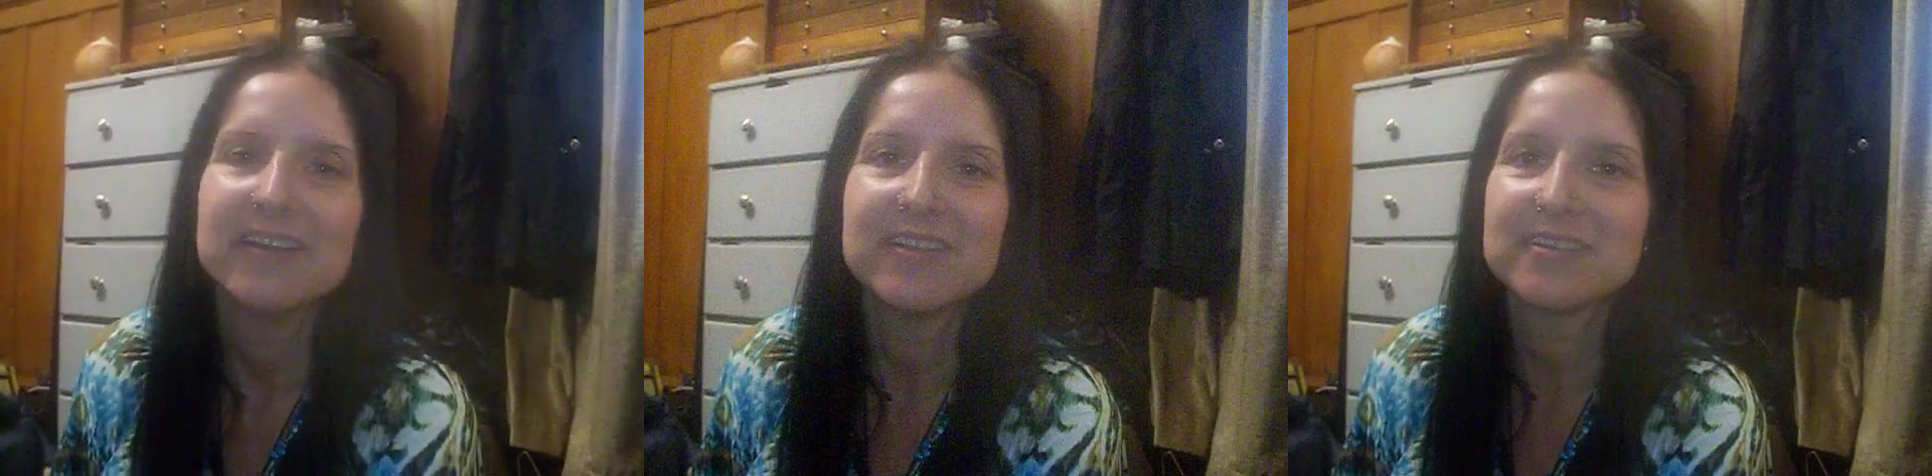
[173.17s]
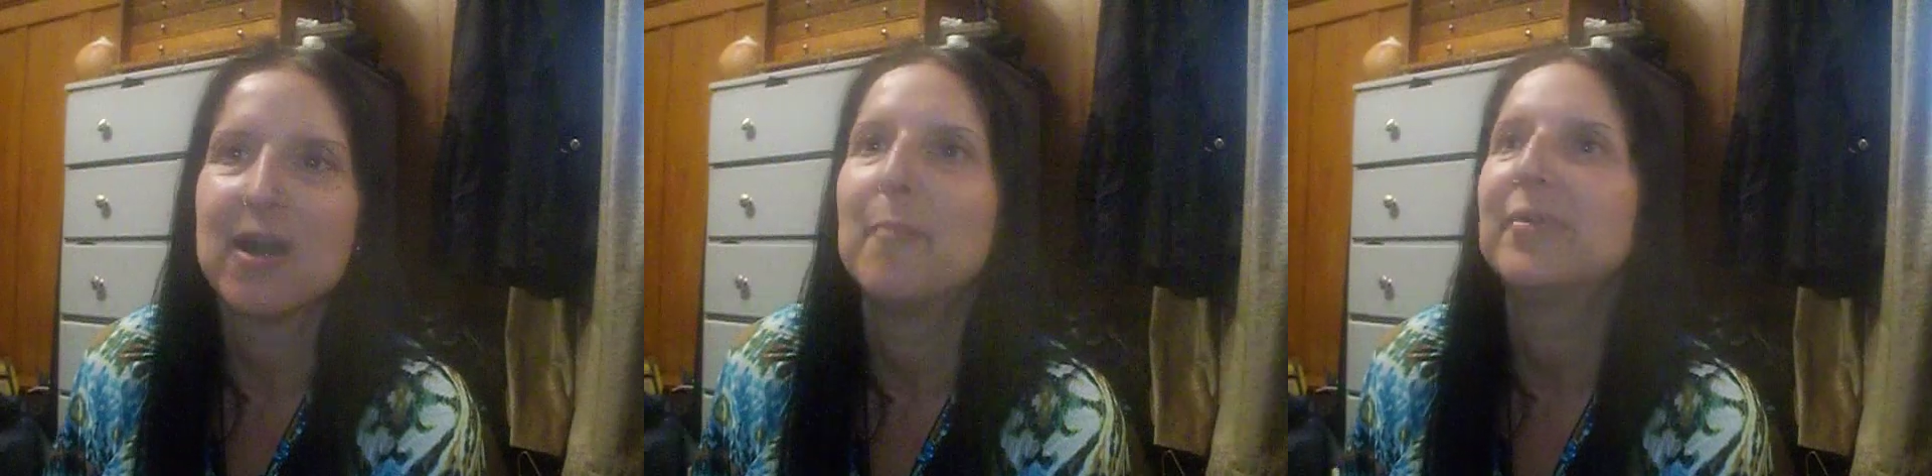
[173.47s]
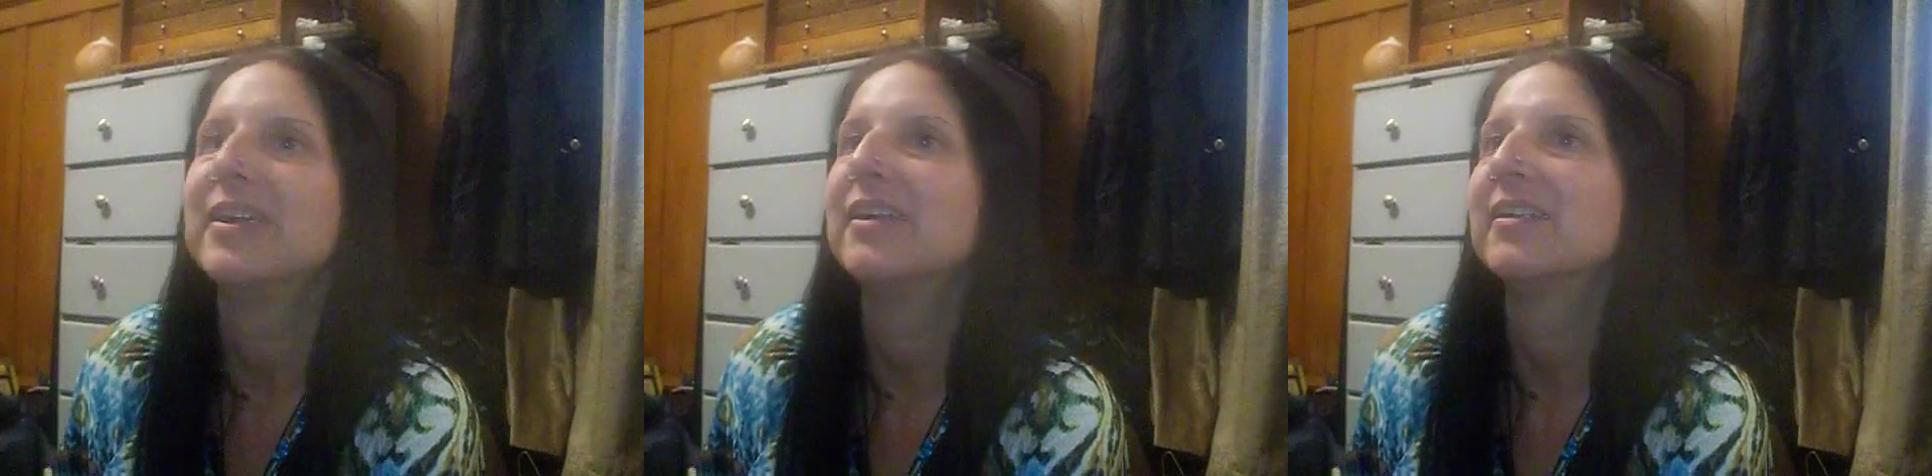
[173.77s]
It's a
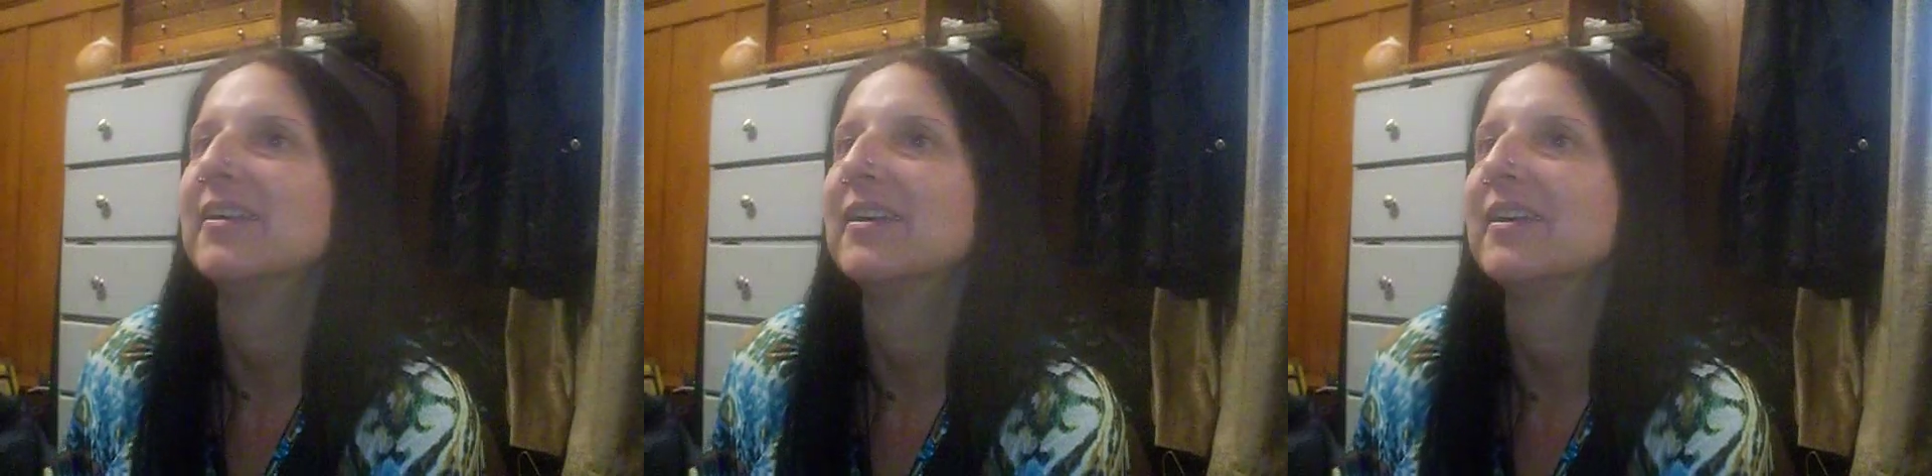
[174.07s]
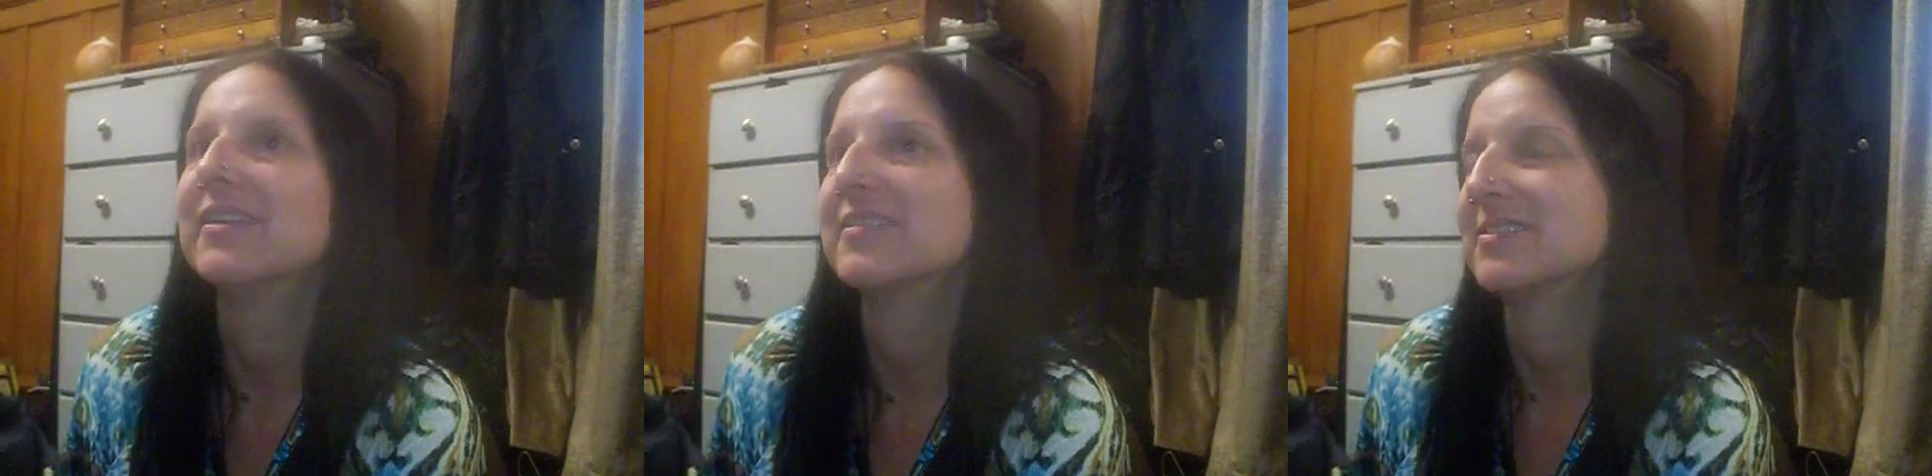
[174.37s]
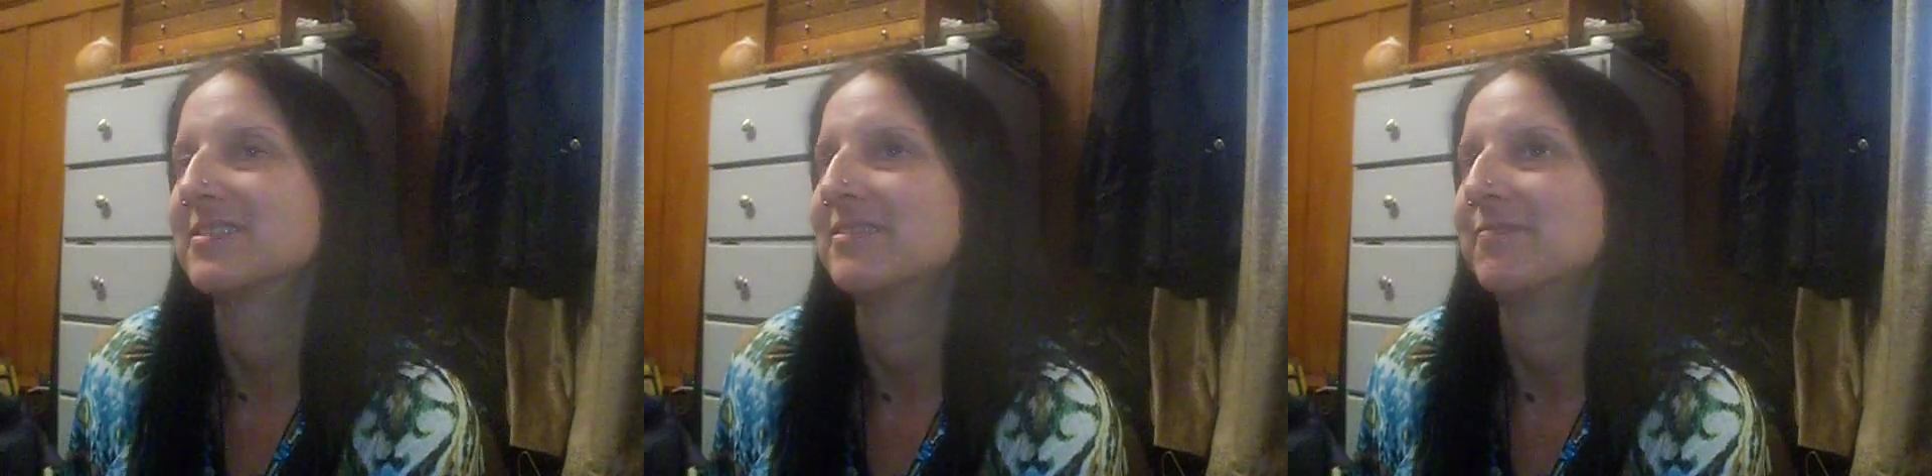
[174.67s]
company thing, it's